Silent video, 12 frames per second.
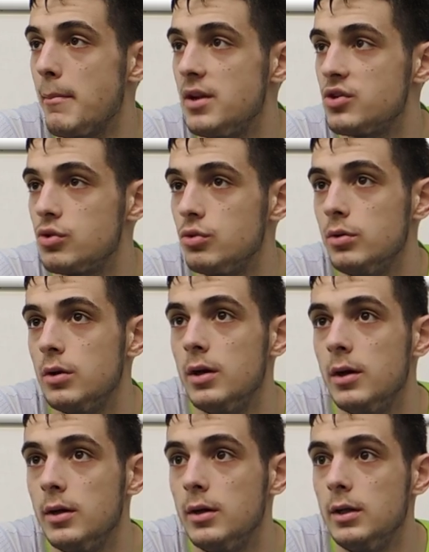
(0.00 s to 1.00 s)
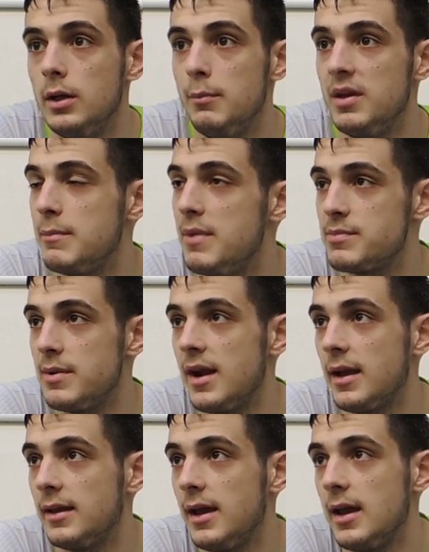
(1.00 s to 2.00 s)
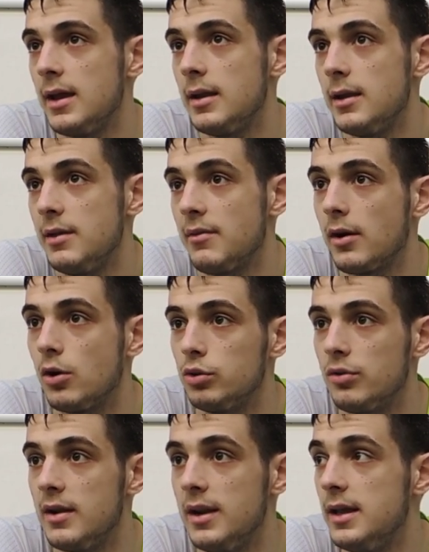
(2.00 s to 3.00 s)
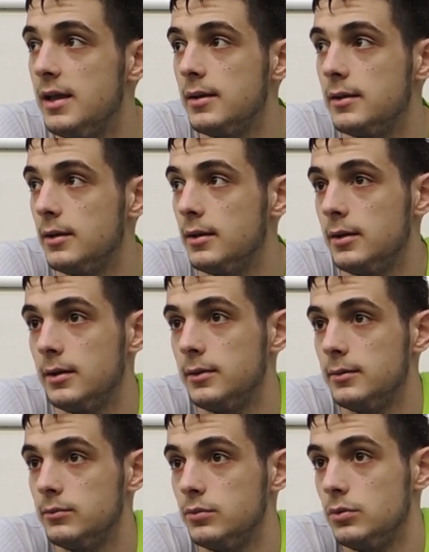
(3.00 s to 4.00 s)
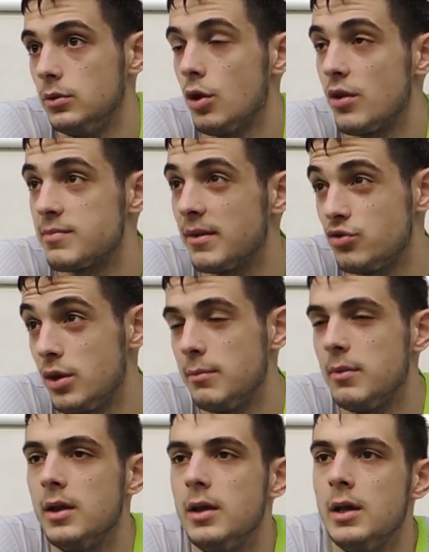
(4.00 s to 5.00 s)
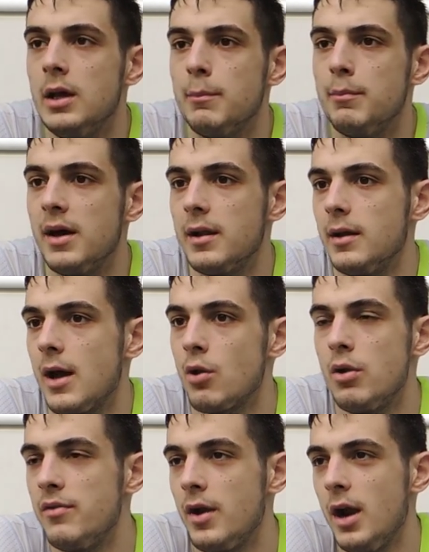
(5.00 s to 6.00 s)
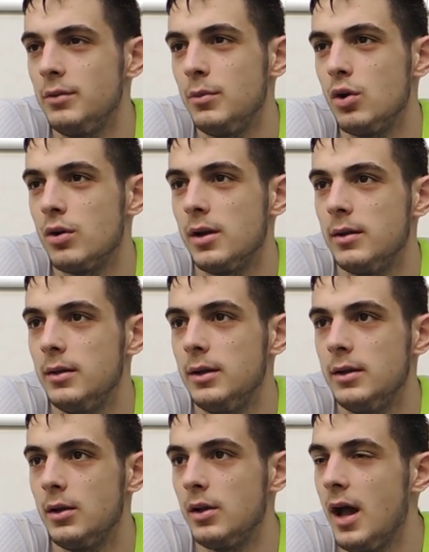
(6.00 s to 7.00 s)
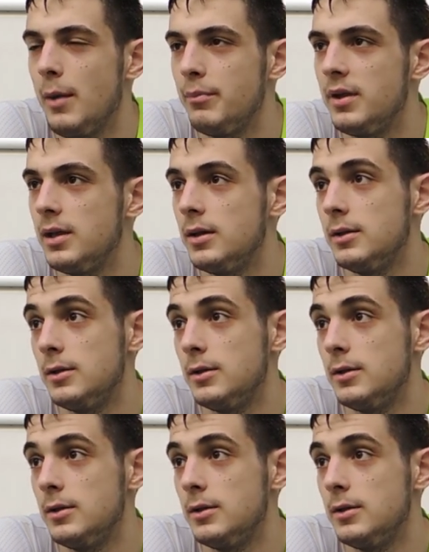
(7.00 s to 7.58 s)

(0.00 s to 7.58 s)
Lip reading: best to be the best player I can. If I can go to the league, you know, it's my dream. But I don't know if it hurt me or it helped me.